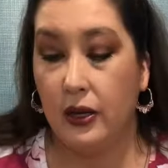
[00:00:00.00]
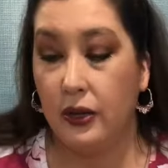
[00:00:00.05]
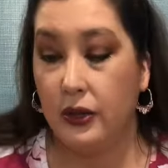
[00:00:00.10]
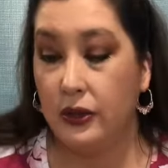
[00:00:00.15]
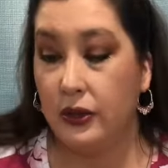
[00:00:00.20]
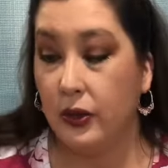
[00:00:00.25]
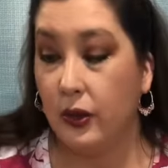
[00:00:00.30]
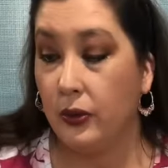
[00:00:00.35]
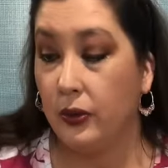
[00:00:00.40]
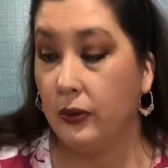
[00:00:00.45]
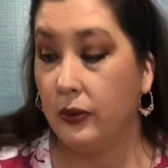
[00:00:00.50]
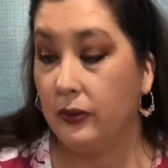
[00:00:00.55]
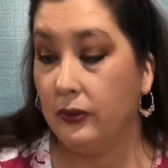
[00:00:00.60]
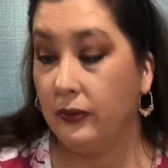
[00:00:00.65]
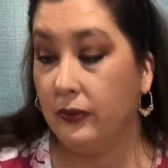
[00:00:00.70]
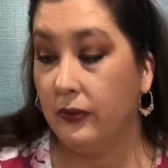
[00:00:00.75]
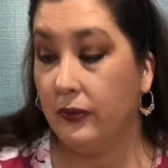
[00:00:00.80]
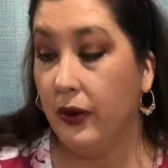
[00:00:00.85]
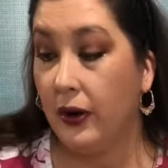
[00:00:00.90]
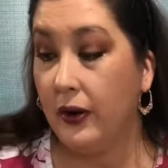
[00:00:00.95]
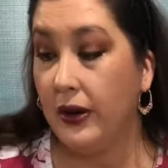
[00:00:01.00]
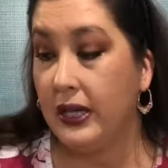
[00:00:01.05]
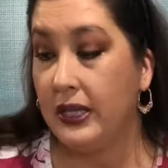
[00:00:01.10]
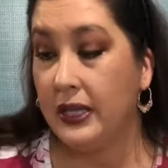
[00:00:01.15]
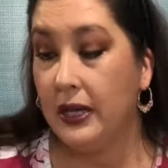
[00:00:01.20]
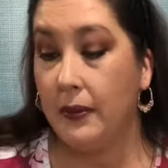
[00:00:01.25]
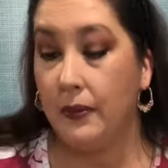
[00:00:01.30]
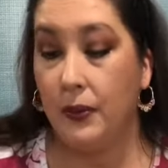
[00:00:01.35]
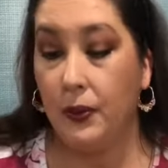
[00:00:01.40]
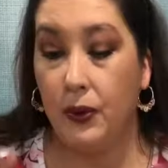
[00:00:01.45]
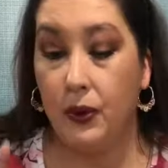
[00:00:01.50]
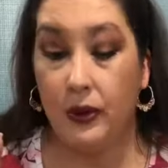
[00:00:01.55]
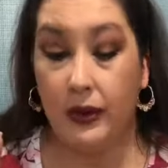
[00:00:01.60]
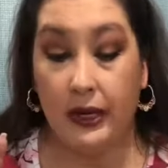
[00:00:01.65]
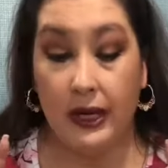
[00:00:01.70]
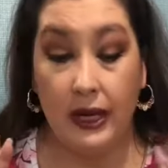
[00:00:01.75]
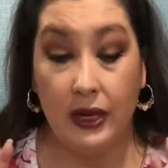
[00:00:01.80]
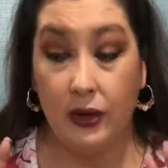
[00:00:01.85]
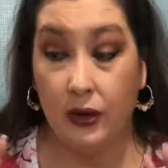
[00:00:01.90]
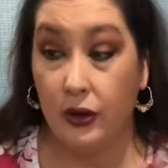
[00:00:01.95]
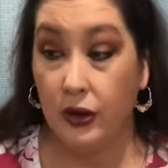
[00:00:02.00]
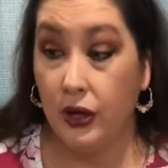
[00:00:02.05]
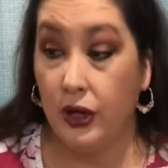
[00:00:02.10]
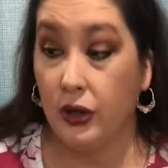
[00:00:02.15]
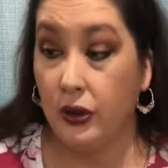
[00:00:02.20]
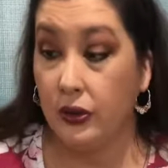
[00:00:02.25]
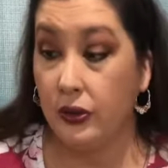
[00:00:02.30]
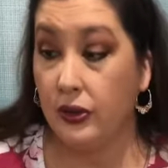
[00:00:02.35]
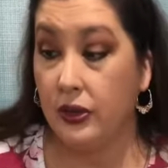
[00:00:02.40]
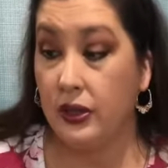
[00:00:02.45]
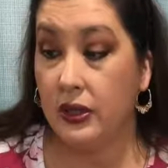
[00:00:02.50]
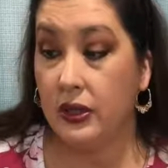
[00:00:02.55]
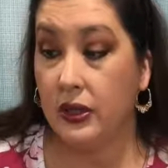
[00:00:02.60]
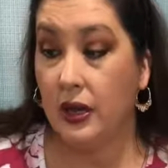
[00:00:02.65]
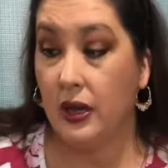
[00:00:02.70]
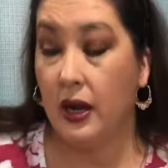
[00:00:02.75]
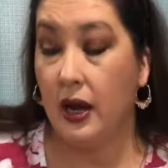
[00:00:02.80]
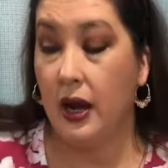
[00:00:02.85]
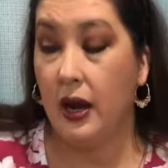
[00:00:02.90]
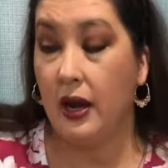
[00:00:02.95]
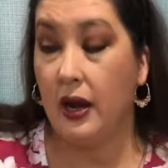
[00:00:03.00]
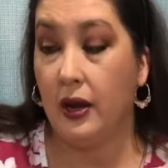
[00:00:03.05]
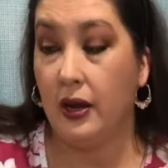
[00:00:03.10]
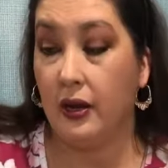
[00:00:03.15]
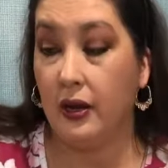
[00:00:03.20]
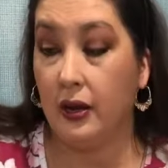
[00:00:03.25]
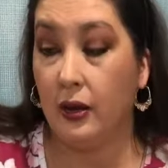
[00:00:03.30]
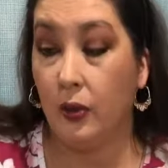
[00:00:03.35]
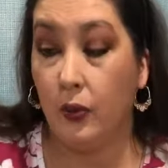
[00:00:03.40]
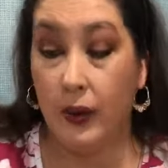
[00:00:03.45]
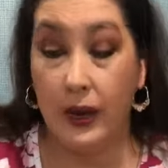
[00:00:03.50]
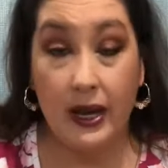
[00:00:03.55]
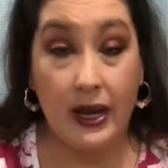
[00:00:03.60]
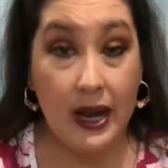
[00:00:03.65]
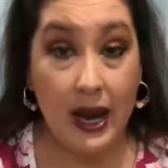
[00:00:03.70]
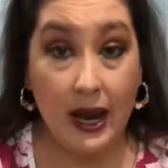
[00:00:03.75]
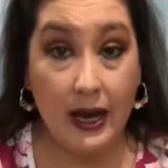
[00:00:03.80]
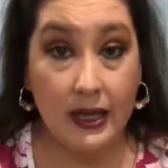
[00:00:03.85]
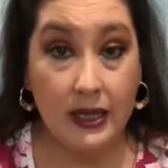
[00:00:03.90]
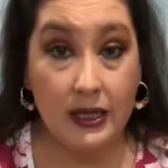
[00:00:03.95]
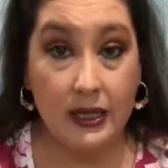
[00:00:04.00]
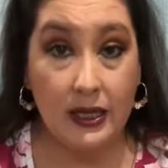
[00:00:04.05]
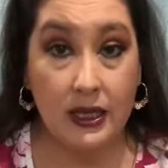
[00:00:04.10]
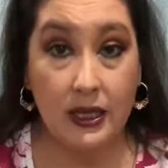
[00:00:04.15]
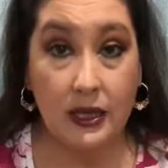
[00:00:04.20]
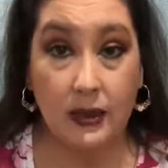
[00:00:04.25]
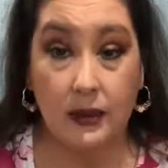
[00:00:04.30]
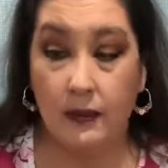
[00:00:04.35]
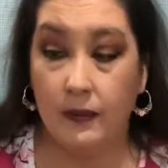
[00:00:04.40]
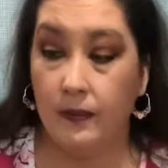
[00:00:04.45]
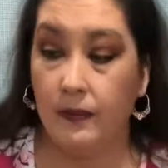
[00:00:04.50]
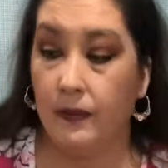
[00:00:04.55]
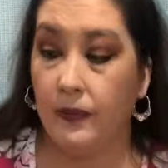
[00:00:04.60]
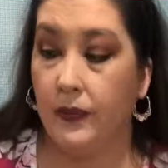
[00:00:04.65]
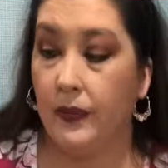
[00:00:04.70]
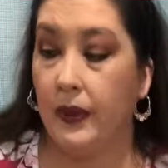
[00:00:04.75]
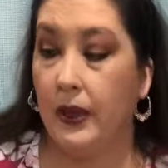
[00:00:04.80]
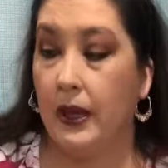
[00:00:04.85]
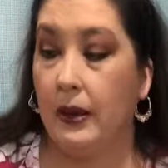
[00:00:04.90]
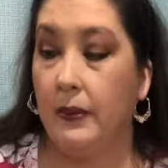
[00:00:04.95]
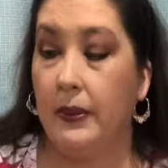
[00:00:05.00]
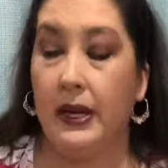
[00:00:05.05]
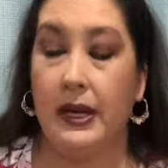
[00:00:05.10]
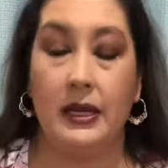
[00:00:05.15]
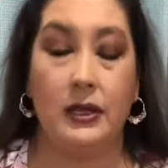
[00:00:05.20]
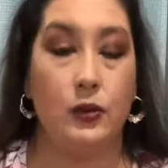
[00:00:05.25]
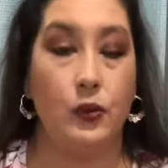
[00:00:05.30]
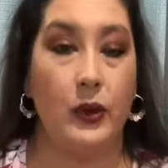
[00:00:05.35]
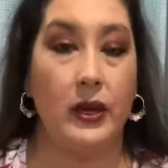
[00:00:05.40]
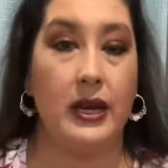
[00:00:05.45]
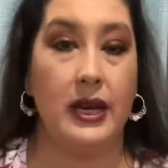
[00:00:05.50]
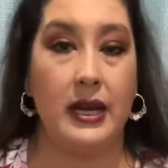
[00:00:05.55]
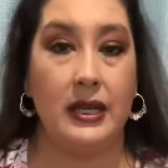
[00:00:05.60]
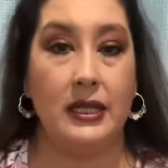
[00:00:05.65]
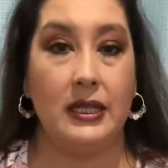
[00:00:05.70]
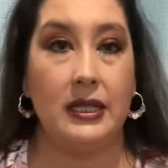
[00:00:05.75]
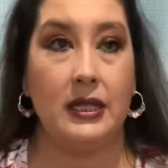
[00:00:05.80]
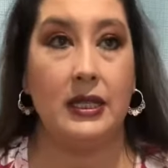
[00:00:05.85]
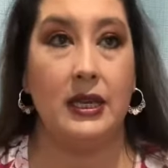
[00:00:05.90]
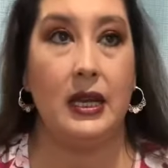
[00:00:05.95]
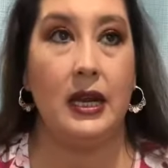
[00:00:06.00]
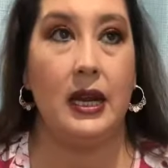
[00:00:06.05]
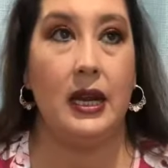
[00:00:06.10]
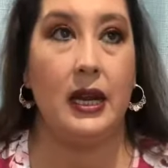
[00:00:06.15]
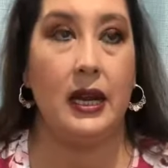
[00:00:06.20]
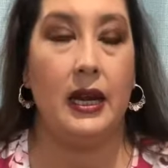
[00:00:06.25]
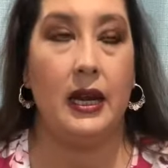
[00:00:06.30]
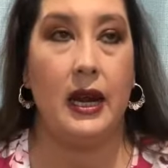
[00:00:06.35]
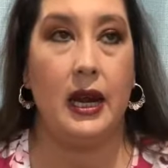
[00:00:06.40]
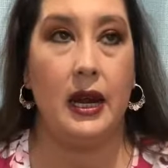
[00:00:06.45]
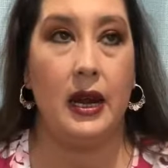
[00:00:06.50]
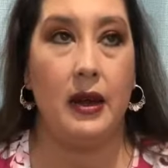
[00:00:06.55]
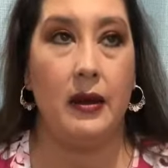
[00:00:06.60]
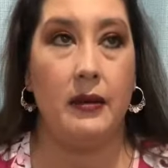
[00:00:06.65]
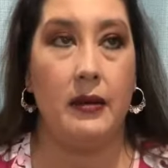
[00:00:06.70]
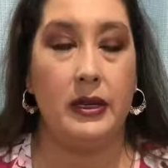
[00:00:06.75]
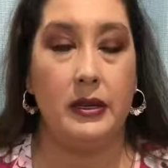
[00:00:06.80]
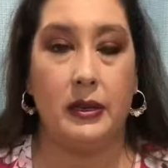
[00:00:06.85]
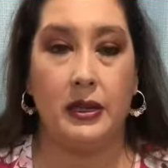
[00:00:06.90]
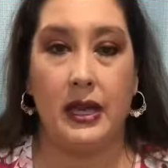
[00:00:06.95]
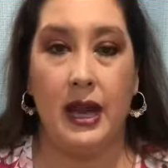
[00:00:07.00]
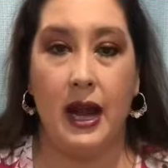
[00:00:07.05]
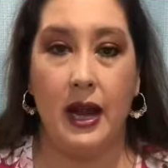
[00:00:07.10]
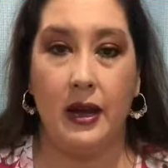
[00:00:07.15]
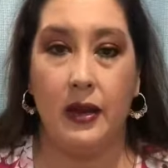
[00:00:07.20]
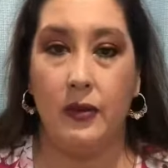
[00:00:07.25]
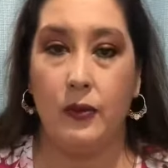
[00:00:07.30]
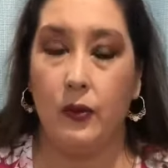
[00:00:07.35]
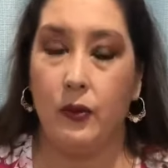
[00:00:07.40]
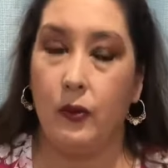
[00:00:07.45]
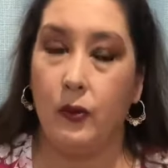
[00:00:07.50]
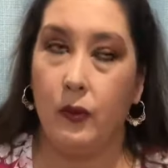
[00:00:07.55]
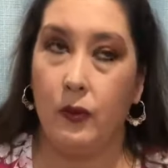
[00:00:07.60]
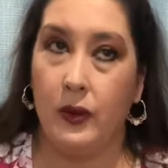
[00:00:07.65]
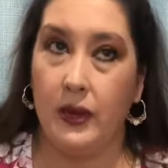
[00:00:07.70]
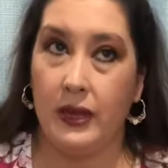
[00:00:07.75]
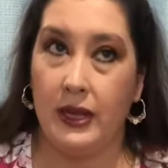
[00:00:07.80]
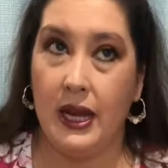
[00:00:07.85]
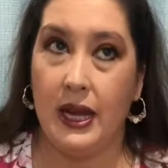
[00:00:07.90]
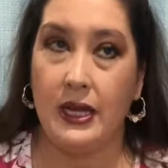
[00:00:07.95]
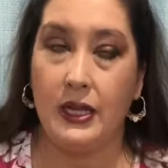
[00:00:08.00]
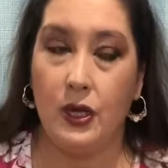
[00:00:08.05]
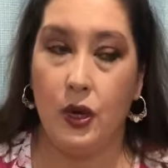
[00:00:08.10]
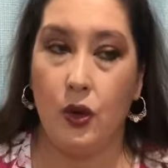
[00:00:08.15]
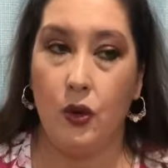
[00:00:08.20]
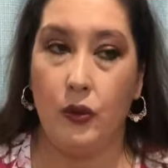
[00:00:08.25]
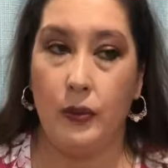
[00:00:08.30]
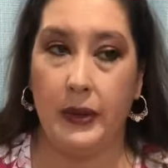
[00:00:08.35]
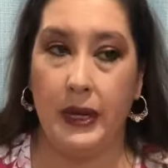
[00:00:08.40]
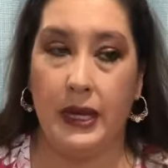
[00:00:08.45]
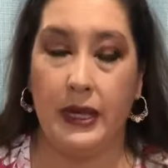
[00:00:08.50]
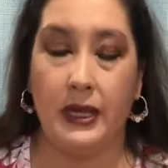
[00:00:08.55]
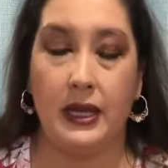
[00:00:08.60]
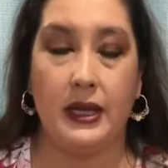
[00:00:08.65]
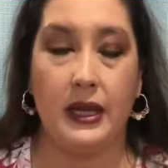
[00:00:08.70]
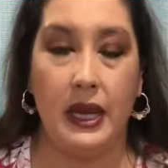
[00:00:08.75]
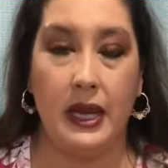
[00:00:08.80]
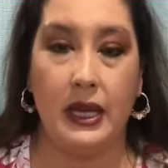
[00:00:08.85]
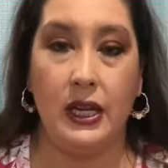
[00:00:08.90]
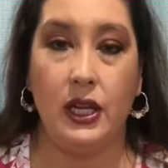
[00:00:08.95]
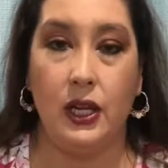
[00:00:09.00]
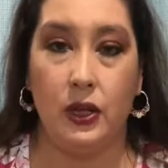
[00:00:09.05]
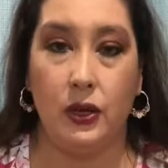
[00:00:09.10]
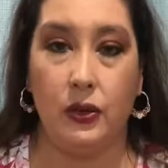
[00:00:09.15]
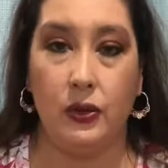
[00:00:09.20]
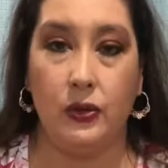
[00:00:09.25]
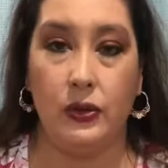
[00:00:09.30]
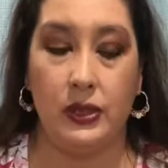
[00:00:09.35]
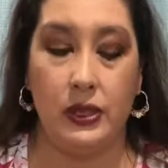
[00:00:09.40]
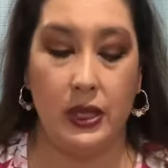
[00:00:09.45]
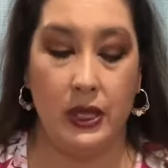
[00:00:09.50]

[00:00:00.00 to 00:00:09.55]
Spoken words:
So very simple, either use the Windex, because Windex is kind of what they told me that they use.